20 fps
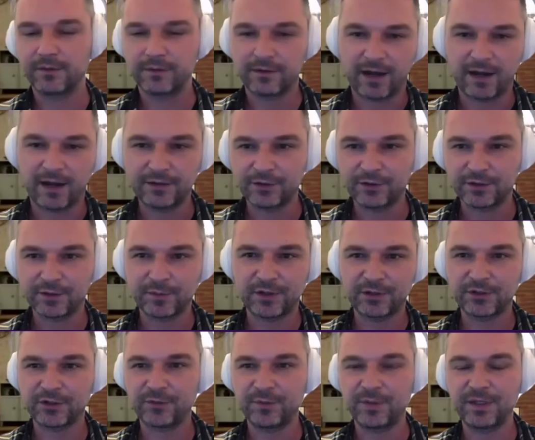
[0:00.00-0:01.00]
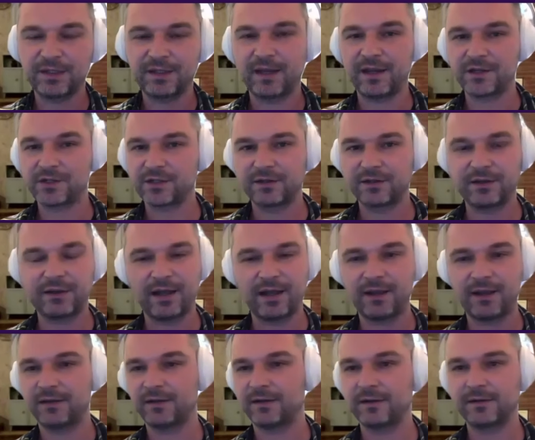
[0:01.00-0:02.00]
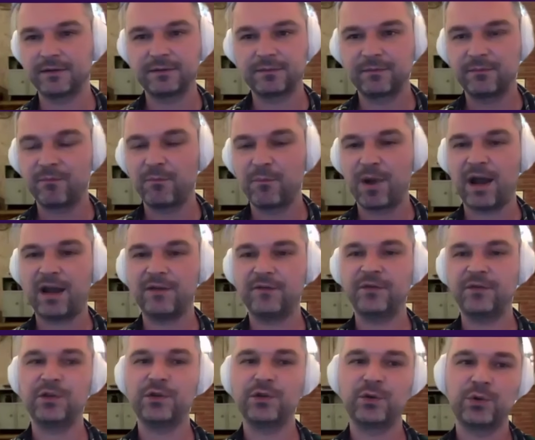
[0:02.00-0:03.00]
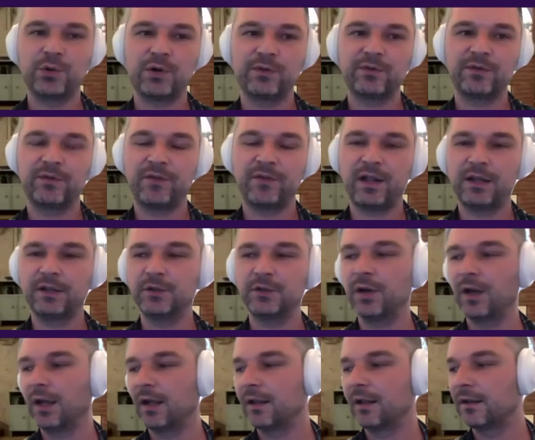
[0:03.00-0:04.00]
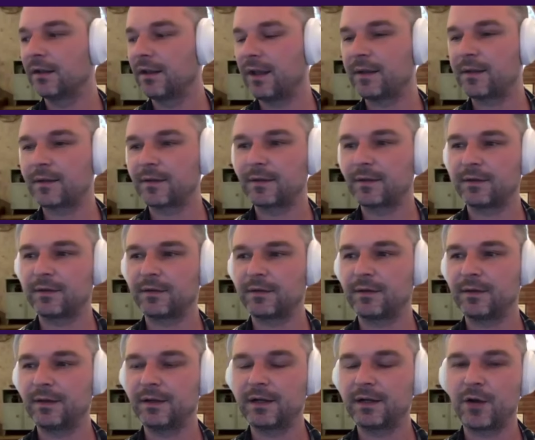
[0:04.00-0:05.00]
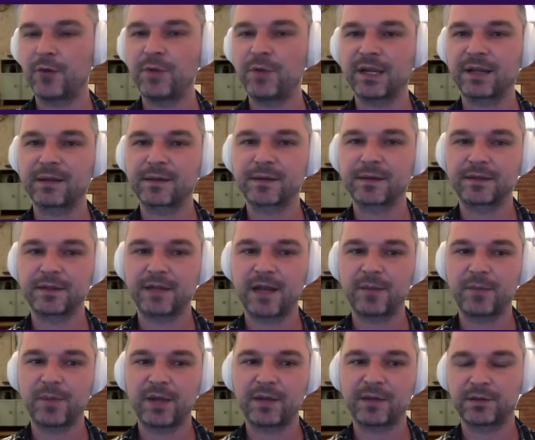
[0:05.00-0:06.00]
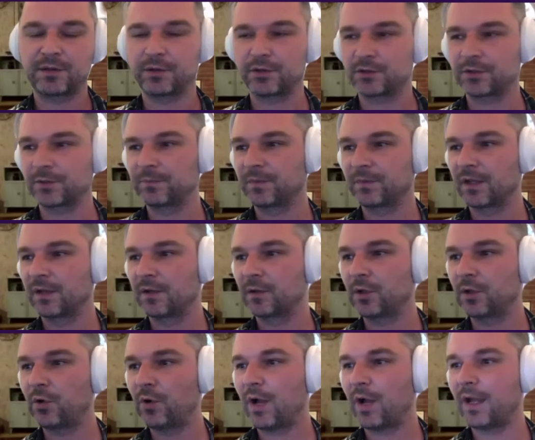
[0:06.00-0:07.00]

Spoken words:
I talk about documentation, kind of my view of a value. Let's see how we can set up a search. So I